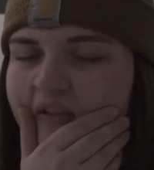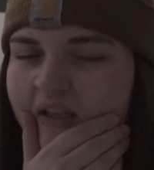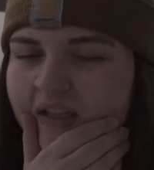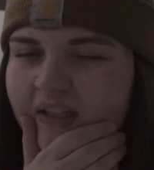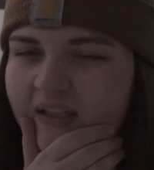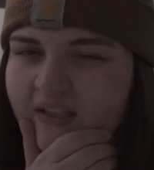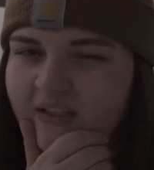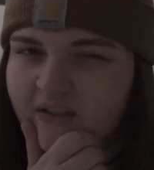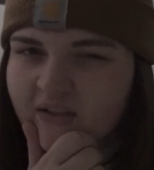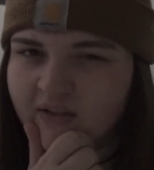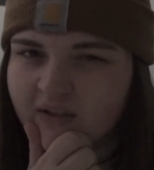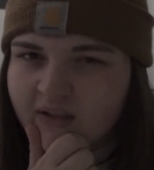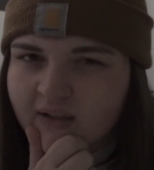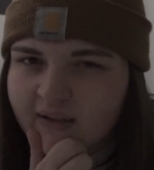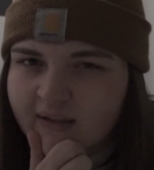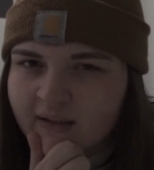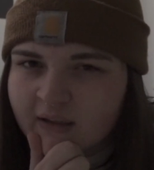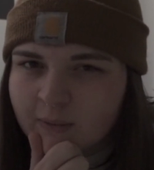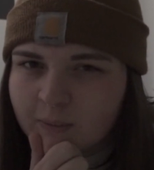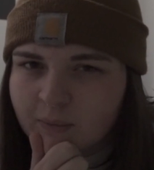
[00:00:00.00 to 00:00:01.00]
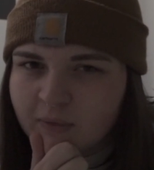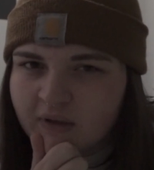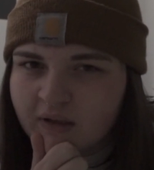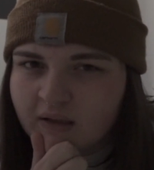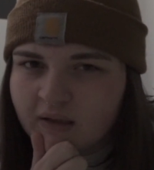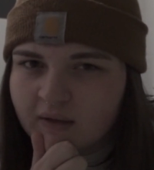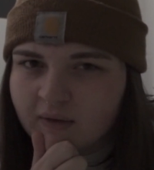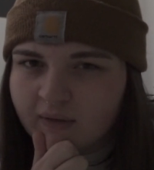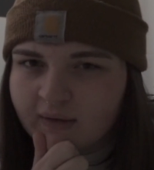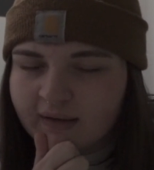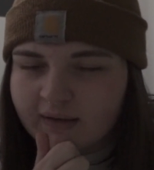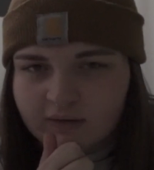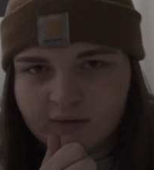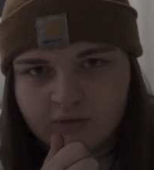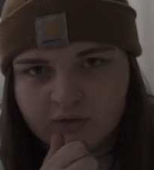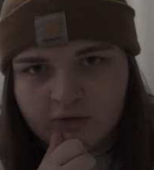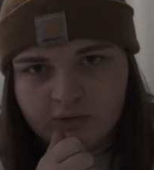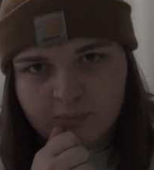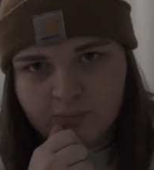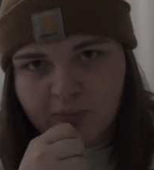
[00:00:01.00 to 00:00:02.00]
necessarily gonna be like
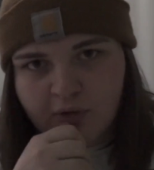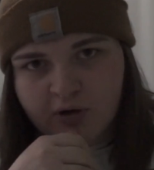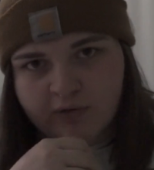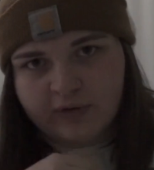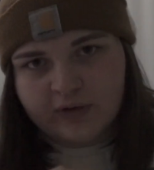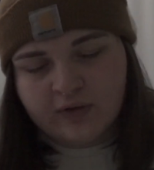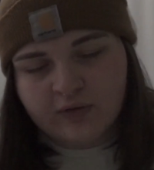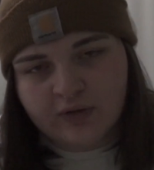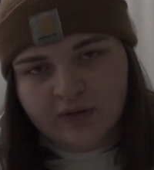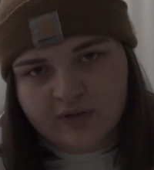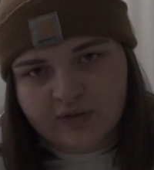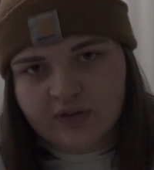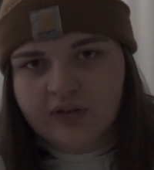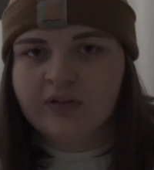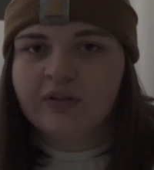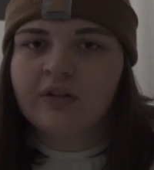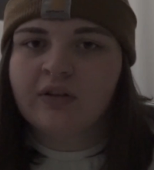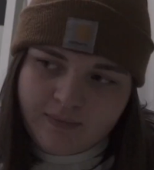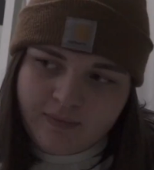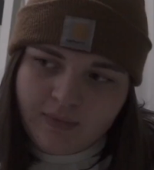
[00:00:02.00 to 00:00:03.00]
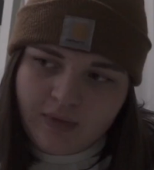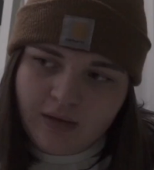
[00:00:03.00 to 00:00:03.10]
some perfect transition.